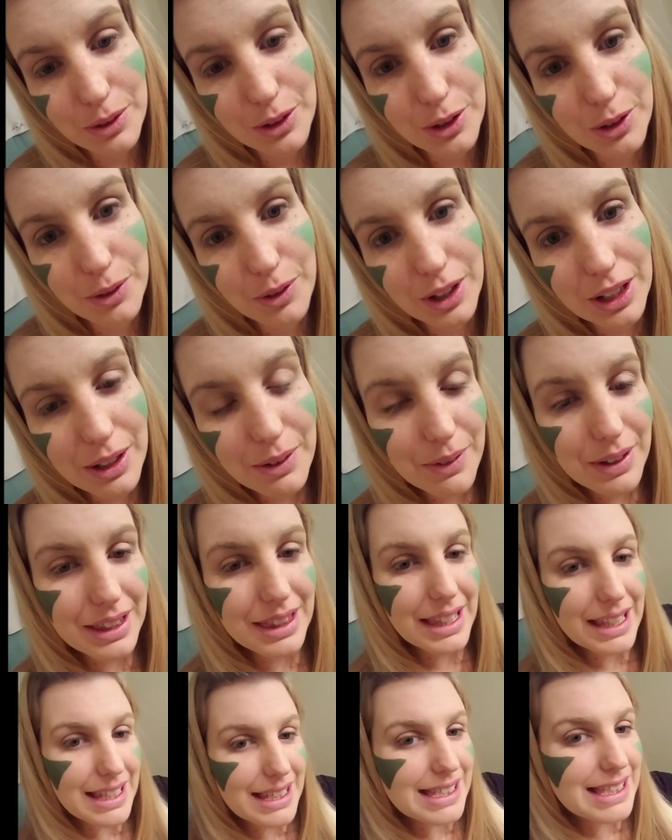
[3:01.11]
when you're working
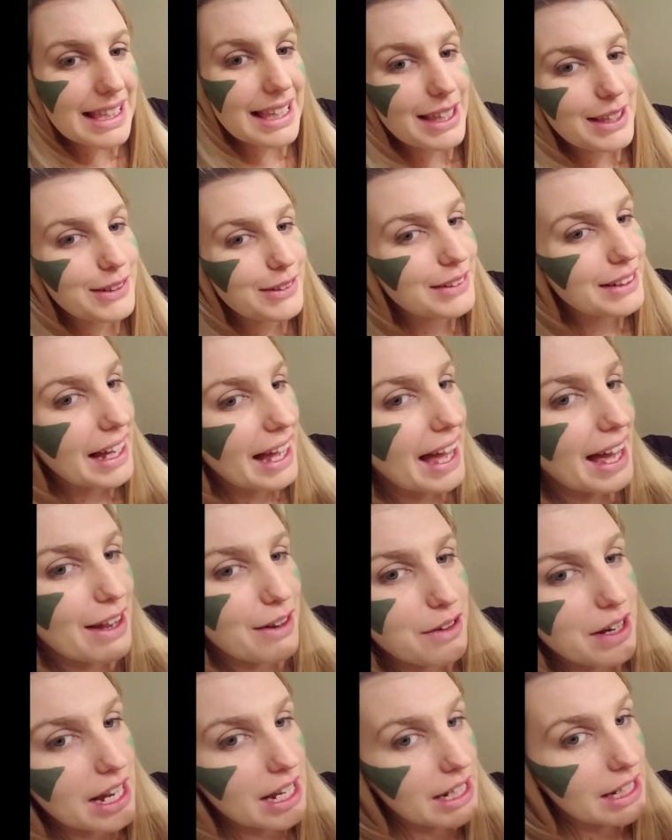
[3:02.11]
with this little
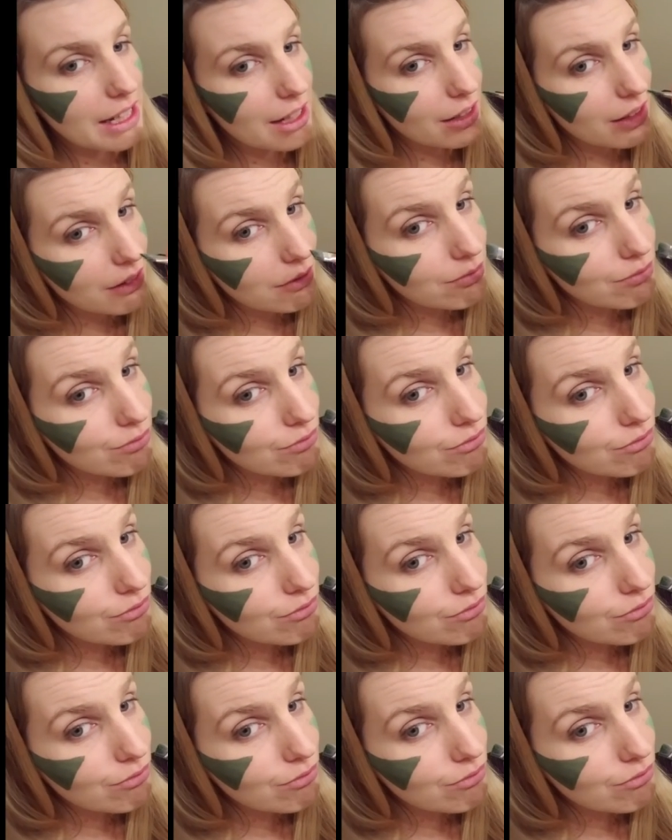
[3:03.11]
guy right here.